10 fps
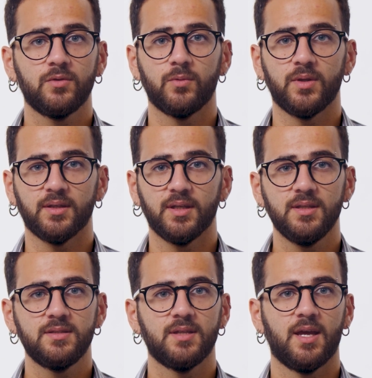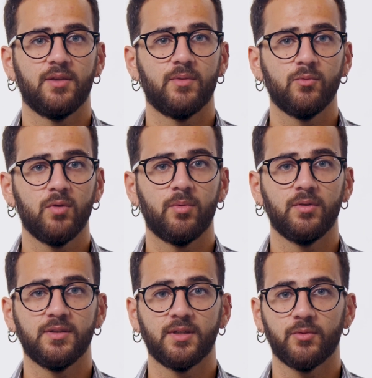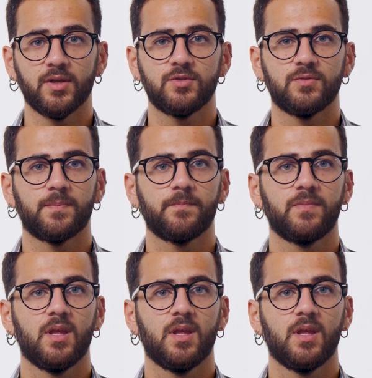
cooling needs, and renewable integration.